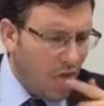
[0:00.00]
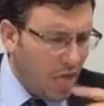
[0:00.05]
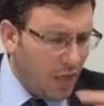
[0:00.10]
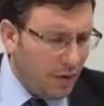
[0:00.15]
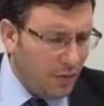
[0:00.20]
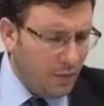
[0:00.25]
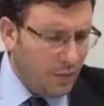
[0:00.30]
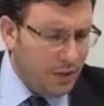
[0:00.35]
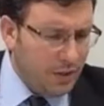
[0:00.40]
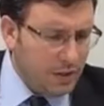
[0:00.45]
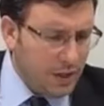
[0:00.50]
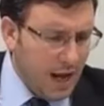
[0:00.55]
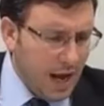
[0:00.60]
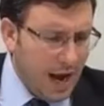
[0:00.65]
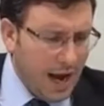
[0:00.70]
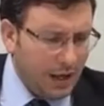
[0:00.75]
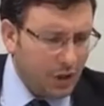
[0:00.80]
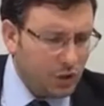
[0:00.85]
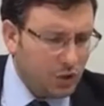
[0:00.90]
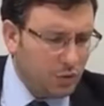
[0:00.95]
You read the
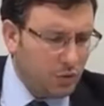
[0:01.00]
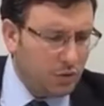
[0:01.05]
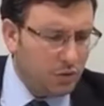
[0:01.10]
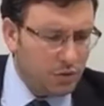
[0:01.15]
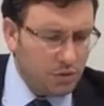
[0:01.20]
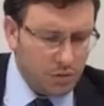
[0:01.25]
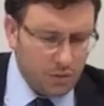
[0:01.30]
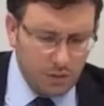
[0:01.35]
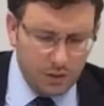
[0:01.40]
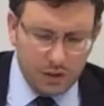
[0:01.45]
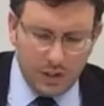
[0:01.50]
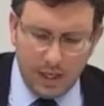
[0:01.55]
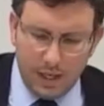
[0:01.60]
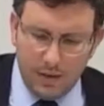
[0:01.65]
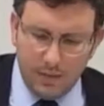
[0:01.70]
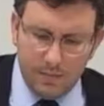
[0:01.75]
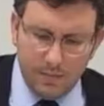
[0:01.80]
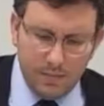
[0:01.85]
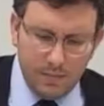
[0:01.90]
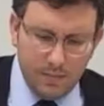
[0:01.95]
actual, what's
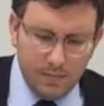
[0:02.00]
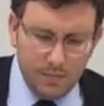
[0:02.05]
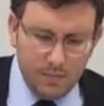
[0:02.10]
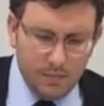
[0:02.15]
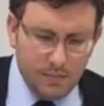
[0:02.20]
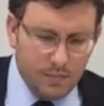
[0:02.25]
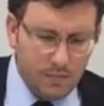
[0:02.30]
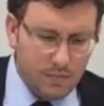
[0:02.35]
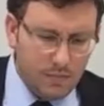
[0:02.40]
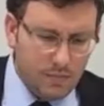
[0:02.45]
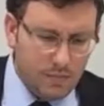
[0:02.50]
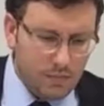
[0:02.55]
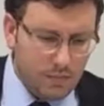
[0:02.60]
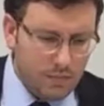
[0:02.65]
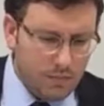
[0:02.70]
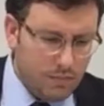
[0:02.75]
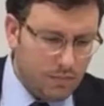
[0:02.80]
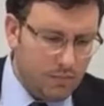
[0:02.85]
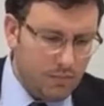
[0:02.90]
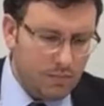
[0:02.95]
that? Sounds like
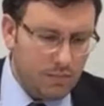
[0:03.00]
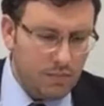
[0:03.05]
Trump.